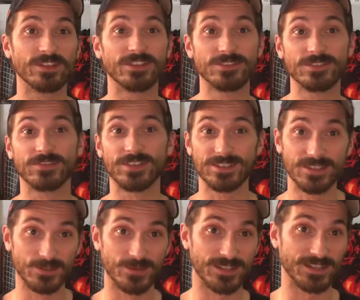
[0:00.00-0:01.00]
and
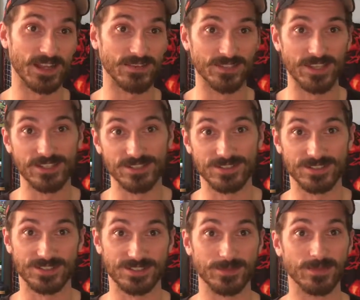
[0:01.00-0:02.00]
interfaces with the navigation
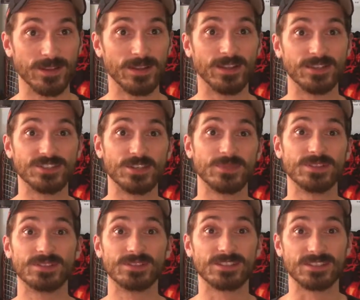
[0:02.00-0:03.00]
system. The ship
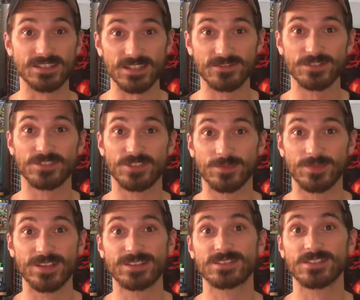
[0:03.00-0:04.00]
successfully
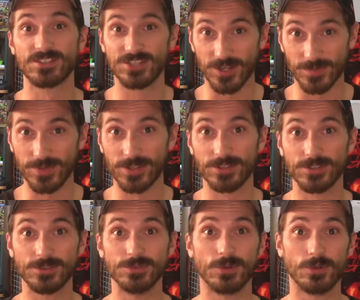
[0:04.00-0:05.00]
makes the jump
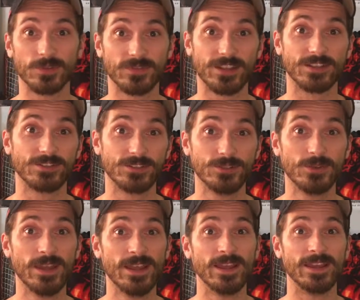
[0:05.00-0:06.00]
to Korvan II
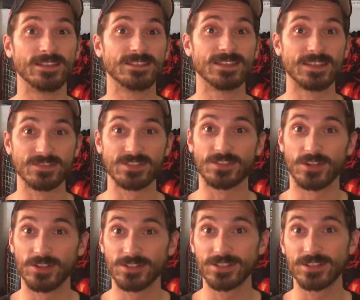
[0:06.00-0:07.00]
and saves the
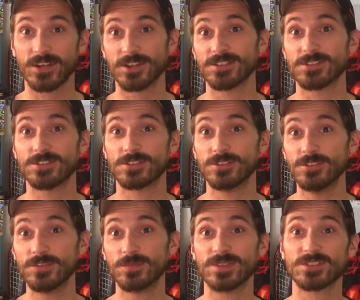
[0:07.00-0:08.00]
colony. On
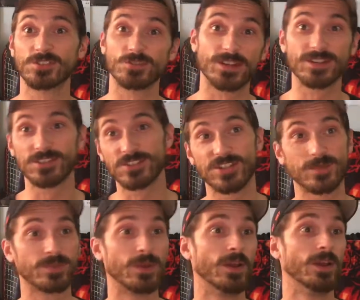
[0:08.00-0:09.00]
T'Kuvma's stranded
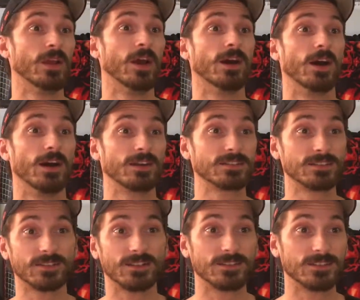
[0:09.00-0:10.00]
ship,
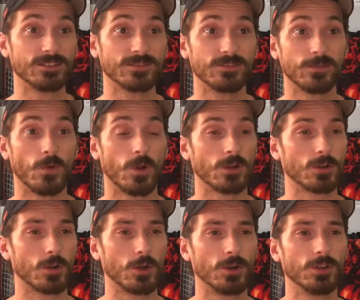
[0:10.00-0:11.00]
Klingon leader
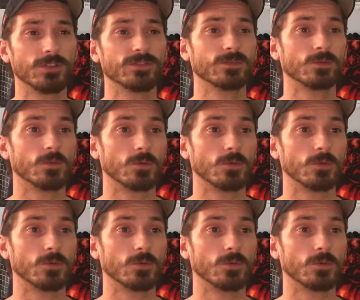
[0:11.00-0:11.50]
Kol